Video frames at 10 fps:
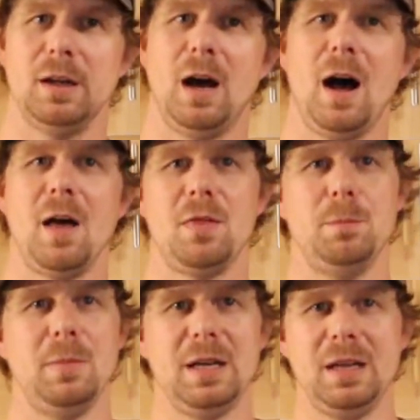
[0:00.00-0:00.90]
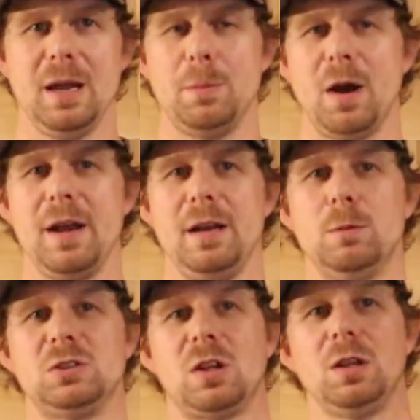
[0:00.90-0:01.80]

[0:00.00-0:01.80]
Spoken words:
The midday bite, it was a